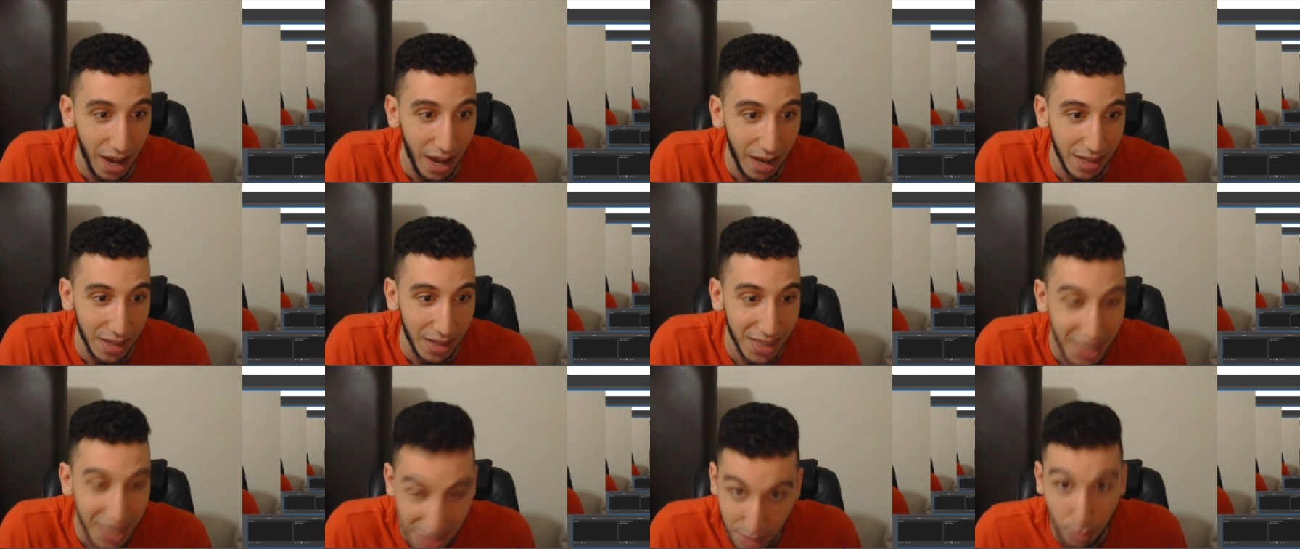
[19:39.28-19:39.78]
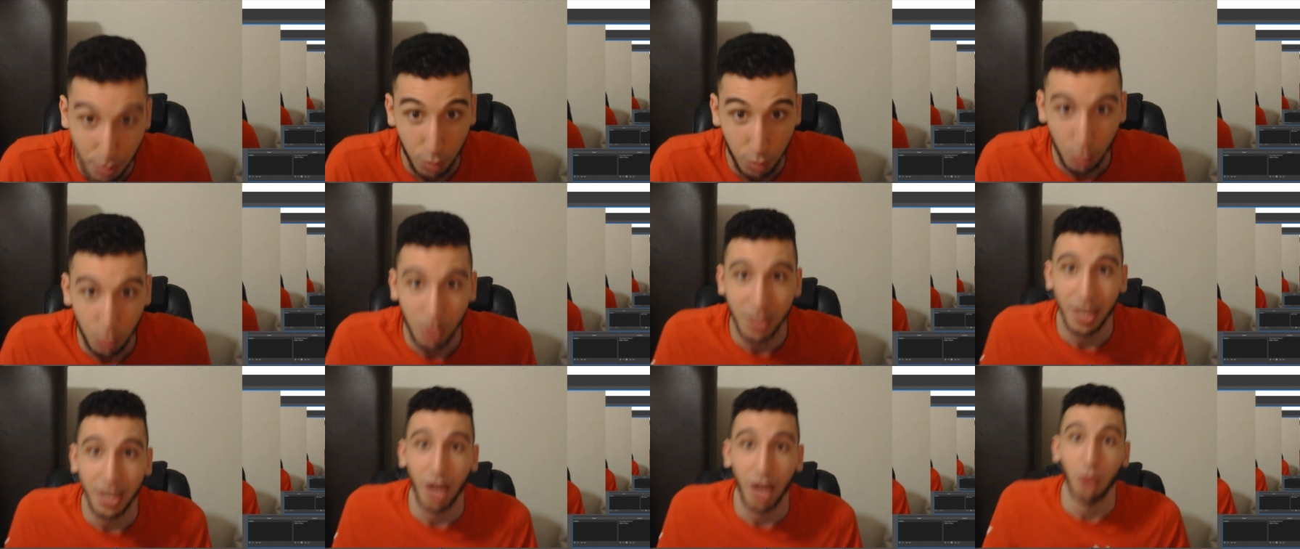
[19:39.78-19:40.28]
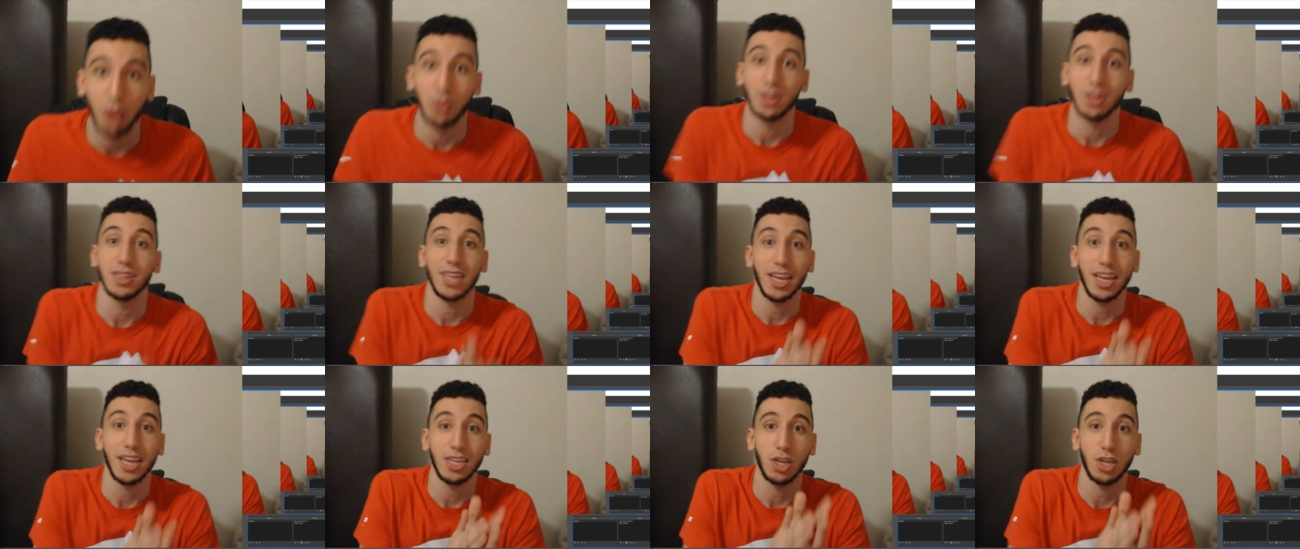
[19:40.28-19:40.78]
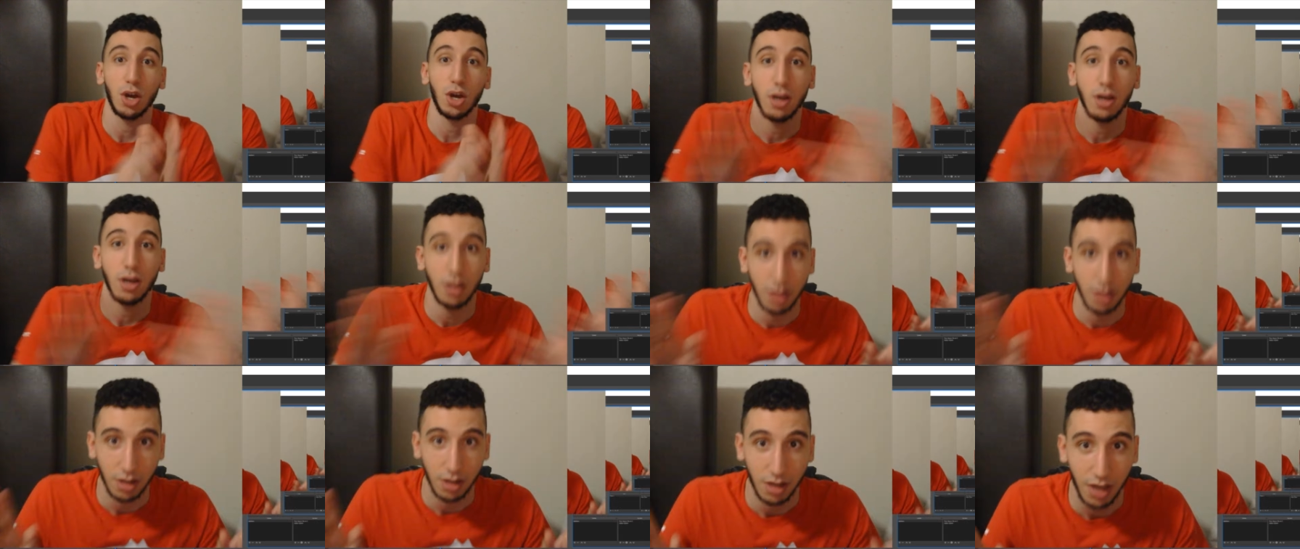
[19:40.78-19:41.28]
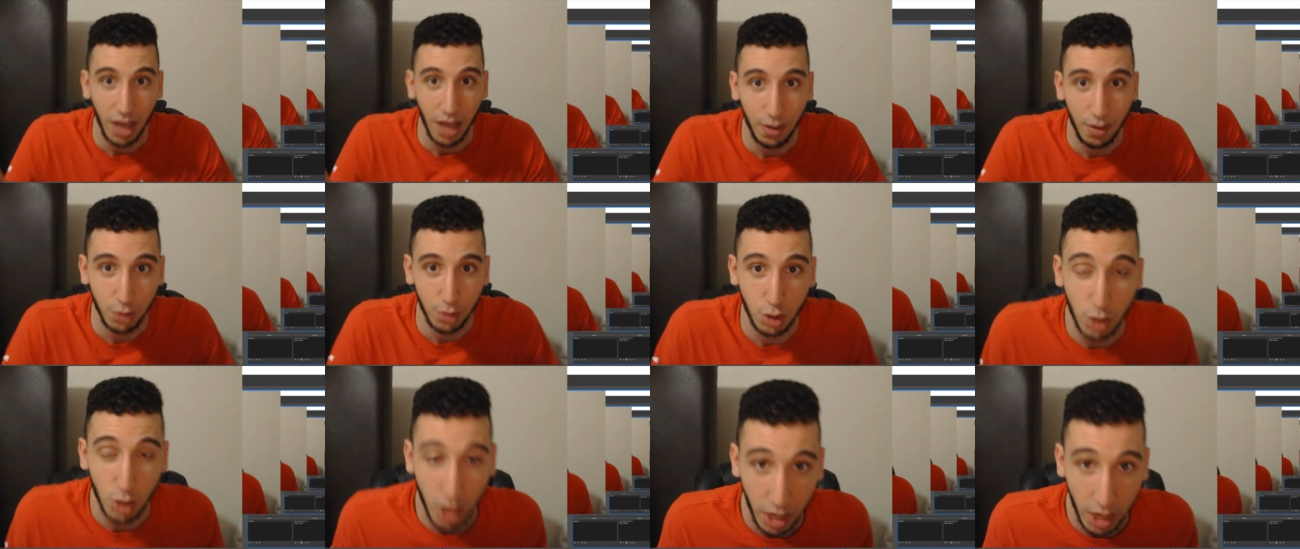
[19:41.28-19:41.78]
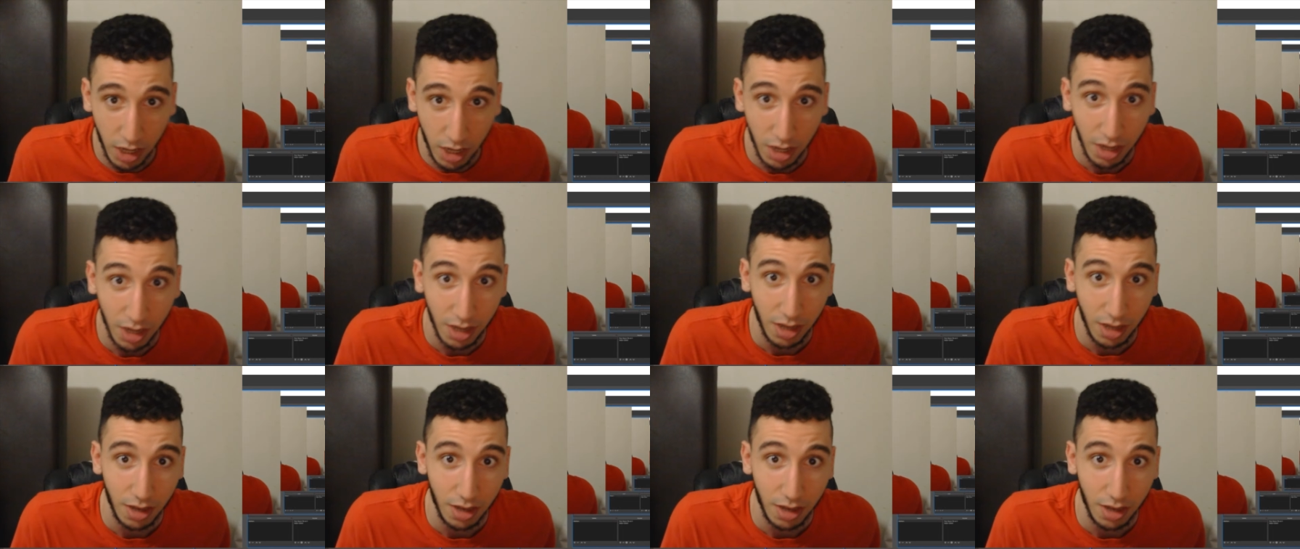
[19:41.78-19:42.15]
This time I'm really out. Thank y'all. Have a good day.